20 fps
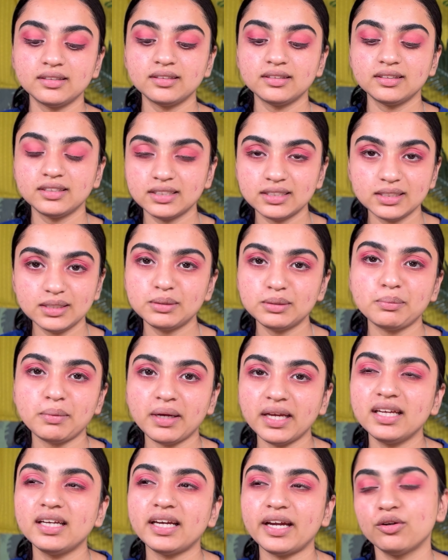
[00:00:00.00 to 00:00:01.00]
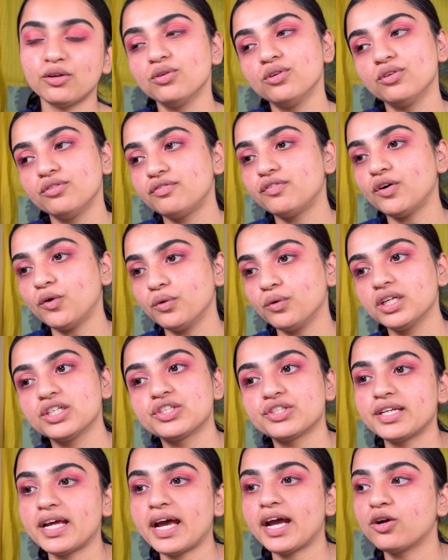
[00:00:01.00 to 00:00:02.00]
this is my, I don't know,
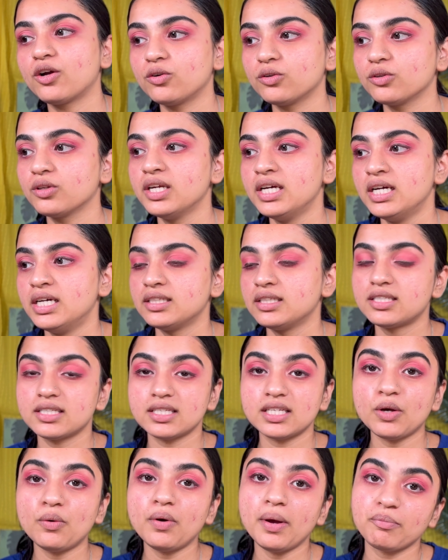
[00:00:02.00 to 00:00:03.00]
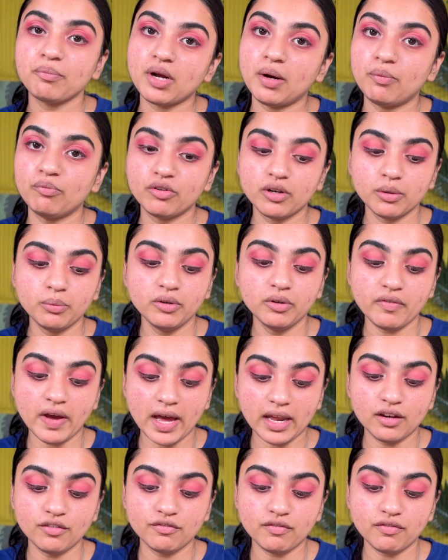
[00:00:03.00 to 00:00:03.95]
foundation hack, or this is how I'm comfortable wearing